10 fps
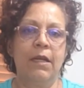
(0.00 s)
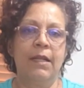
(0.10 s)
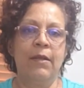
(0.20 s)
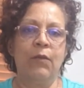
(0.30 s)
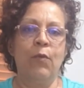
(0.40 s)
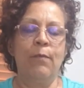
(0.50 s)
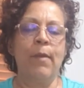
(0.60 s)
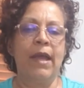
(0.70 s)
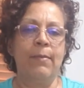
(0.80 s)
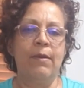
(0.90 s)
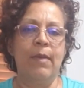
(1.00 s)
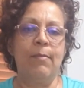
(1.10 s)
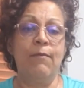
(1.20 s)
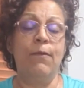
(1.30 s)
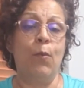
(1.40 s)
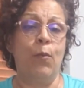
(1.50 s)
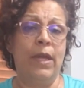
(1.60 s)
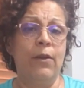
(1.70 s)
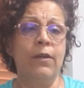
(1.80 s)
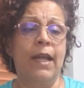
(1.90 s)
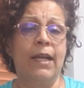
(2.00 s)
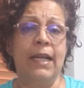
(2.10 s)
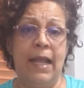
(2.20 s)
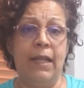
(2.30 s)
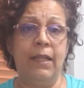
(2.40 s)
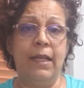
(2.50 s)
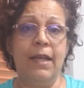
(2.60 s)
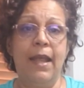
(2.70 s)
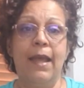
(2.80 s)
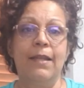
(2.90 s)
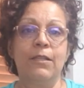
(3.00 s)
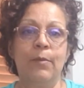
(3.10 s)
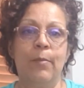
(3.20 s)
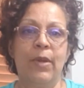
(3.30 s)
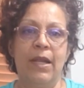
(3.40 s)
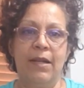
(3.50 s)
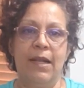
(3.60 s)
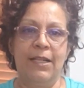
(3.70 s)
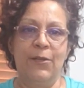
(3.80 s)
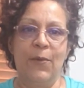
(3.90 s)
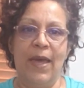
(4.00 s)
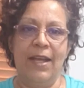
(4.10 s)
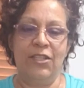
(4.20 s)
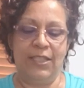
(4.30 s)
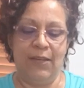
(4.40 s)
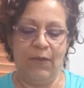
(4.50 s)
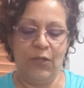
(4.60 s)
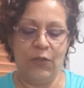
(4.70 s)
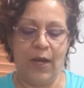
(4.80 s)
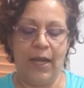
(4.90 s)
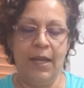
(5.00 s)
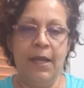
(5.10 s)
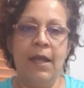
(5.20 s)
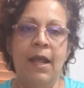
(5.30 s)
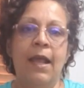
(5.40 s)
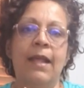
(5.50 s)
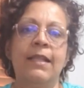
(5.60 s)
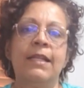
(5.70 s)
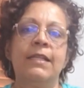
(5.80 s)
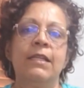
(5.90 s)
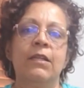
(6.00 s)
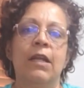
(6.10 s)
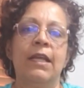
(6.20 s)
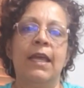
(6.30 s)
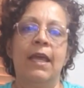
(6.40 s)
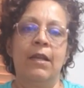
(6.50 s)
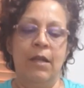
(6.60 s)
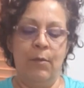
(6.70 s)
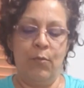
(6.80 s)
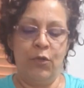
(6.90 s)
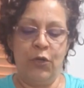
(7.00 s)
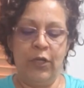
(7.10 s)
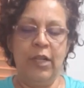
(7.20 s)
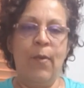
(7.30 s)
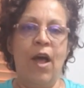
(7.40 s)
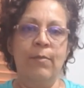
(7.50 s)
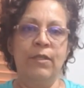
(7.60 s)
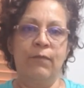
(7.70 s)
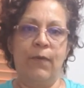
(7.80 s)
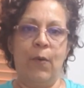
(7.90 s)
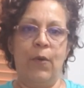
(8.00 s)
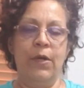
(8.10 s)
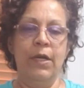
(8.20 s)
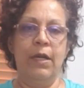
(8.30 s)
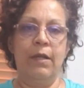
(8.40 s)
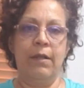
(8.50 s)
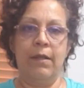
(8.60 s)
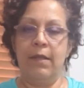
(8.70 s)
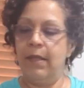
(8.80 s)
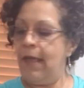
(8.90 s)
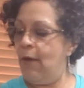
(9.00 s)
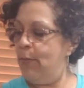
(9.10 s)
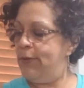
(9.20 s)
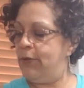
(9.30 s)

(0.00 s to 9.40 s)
It will maybe feel weird, like an alien hand, but that's okay. Just give it a try. And then again, turning the palms forward, elbows